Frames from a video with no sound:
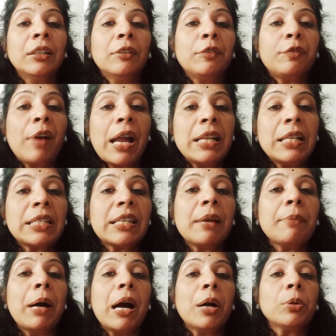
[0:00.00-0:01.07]
finds
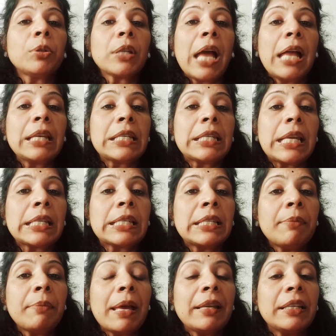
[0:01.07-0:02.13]
them out and takes
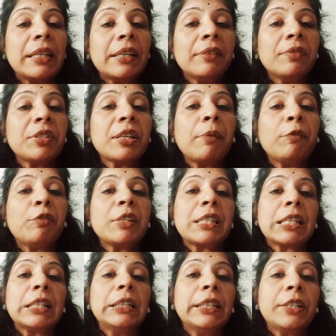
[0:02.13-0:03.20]
them and gives them
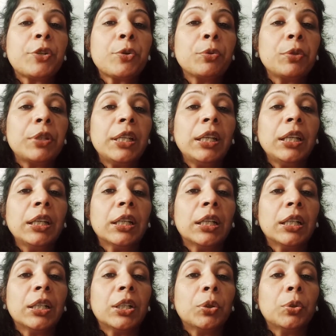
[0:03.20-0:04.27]
physically to the
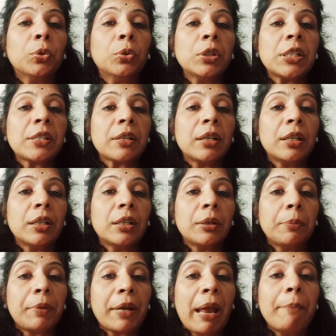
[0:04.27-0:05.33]
uh, old
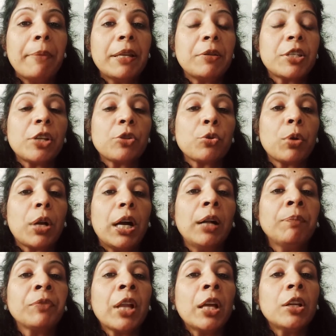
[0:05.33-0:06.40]
uh, Brahmin Jejuka.
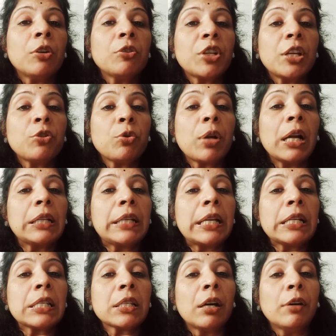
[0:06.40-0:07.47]
Now Jejuka
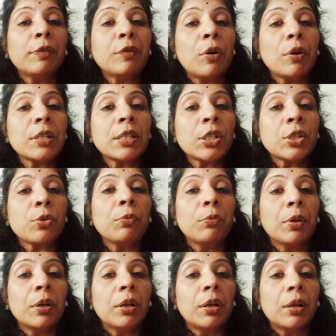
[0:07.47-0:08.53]
takes a forest,
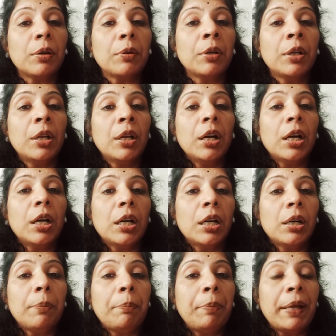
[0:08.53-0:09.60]
uh,
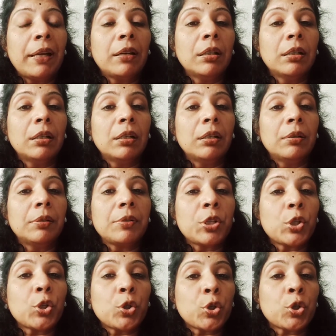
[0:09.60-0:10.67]
a big uh,
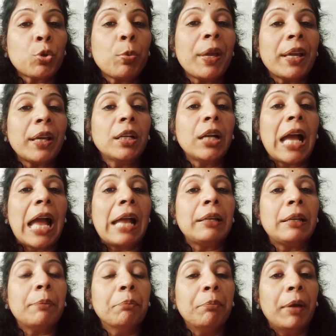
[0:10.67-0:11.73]
twig
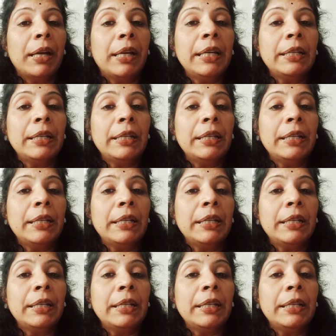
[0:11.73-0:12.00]
and he